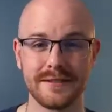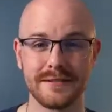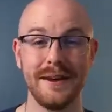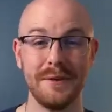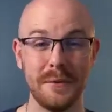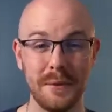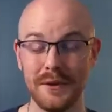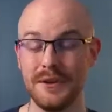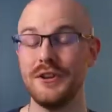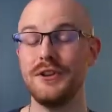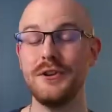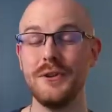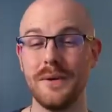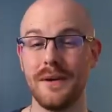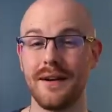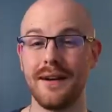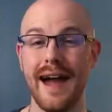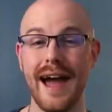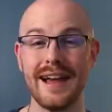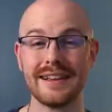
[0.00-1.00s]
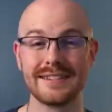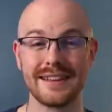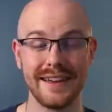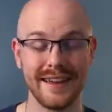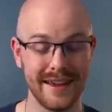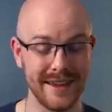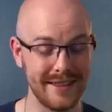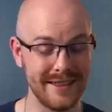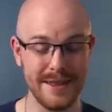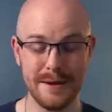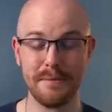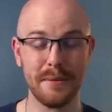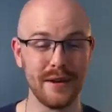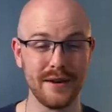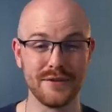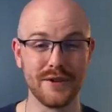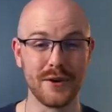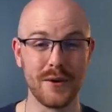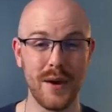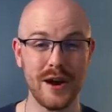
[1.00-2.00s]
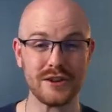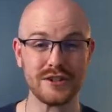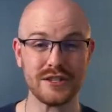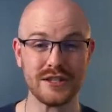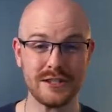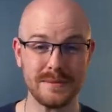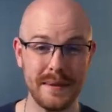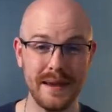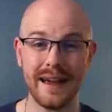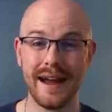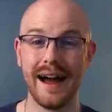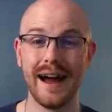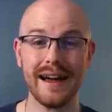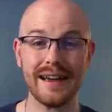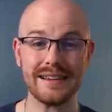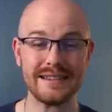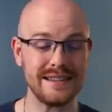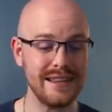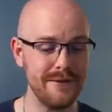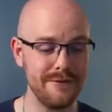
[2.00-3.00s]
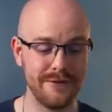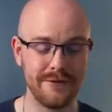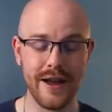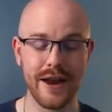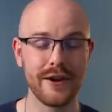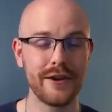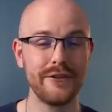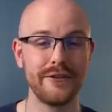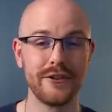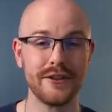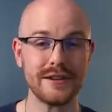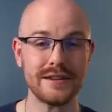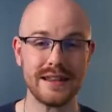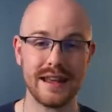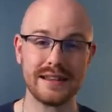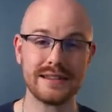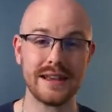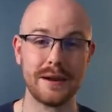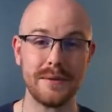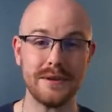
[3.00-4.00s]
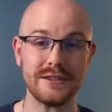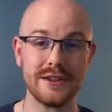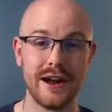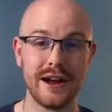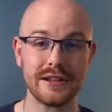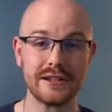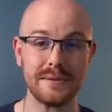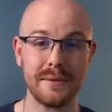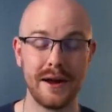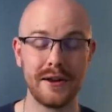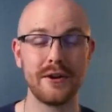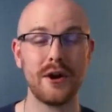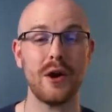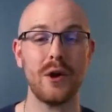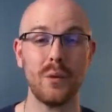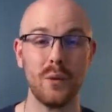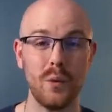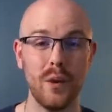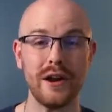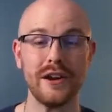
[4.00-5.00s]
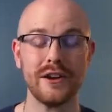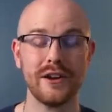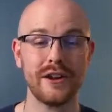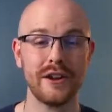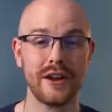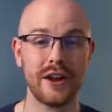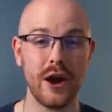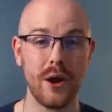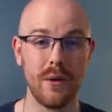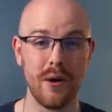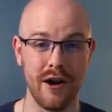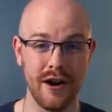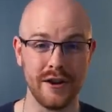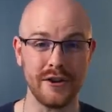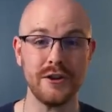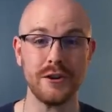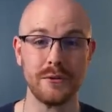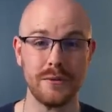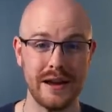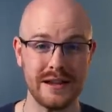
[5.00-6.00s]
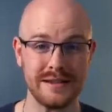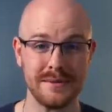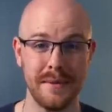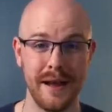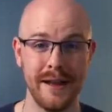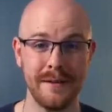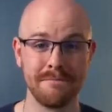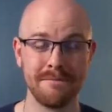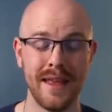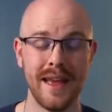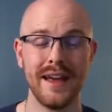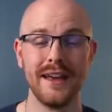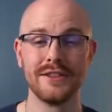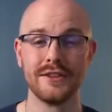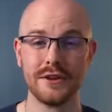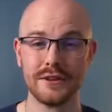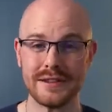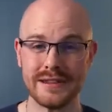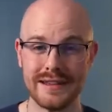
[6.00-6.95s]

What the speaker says: Well, you are asking the perfect questions because the very first things that we talked about are what are going to go on your resume, those